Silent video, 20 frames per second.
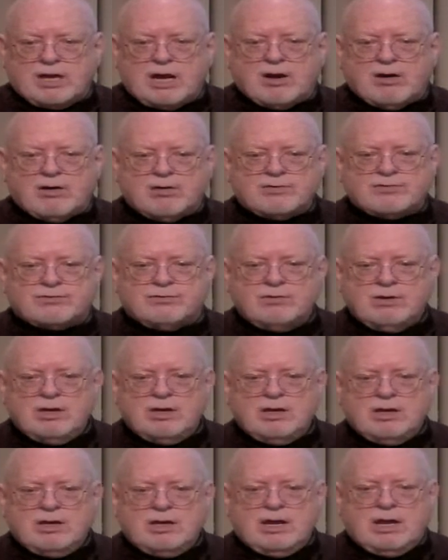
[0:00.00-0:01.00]
years,
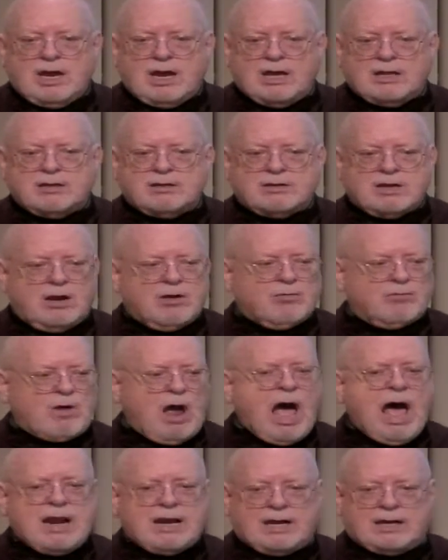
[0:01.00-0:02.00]
and they are
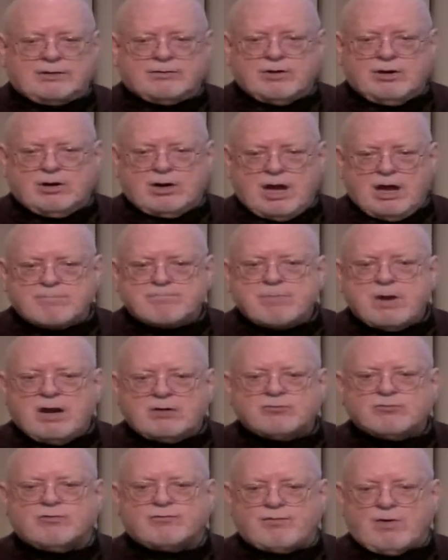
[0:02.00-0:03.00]
rotting. They're not
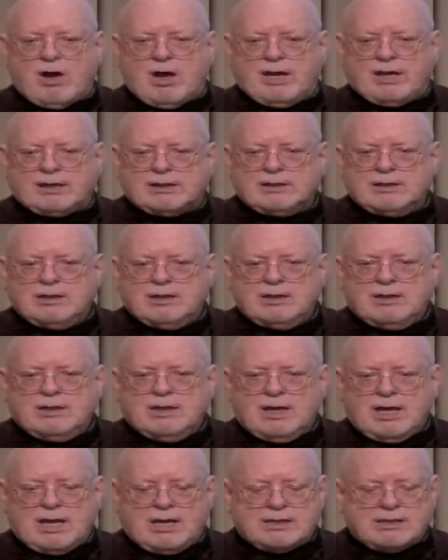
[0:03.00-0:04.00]
petrifying.
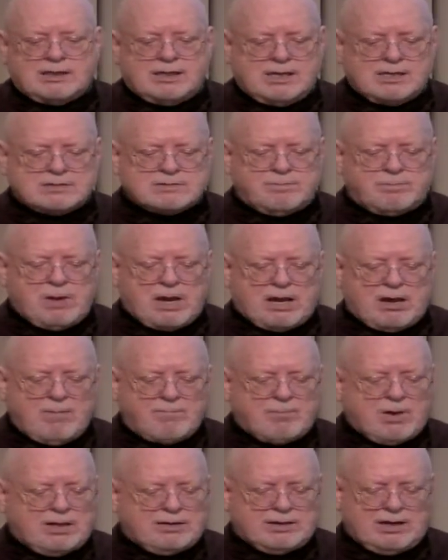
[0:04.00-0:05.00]
And kids pick
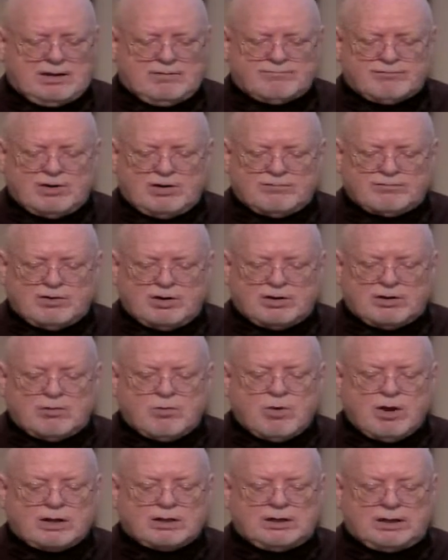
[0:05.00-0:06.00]
up on that very, very
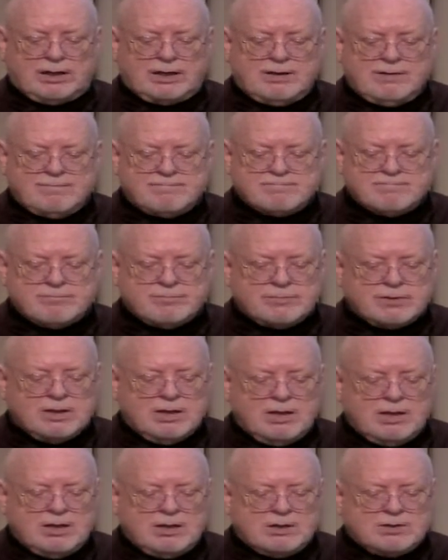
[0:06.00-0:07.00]
quickly.
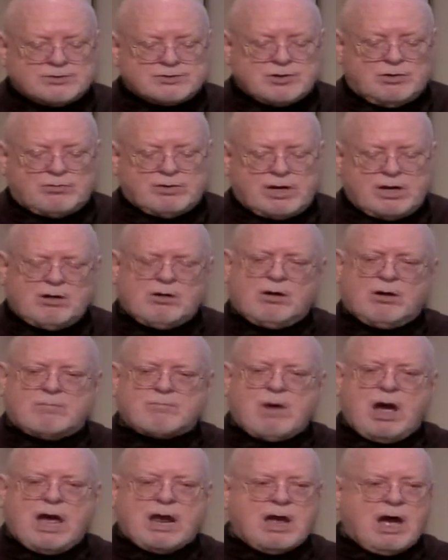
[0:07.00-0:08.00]
So here
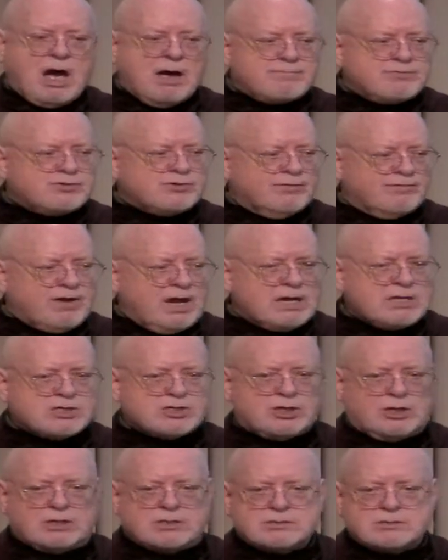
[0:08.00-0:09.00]
are my
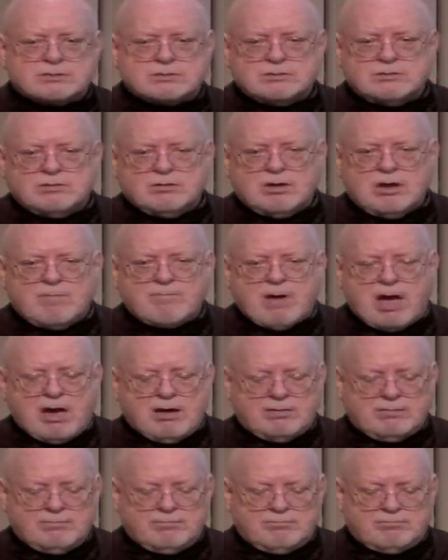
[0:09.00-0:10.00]
observations
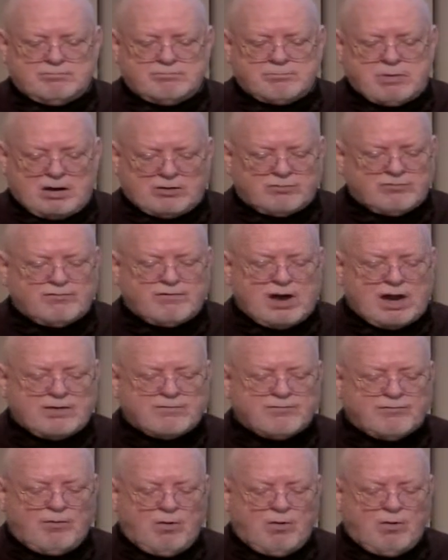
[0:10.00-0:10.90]
about petrified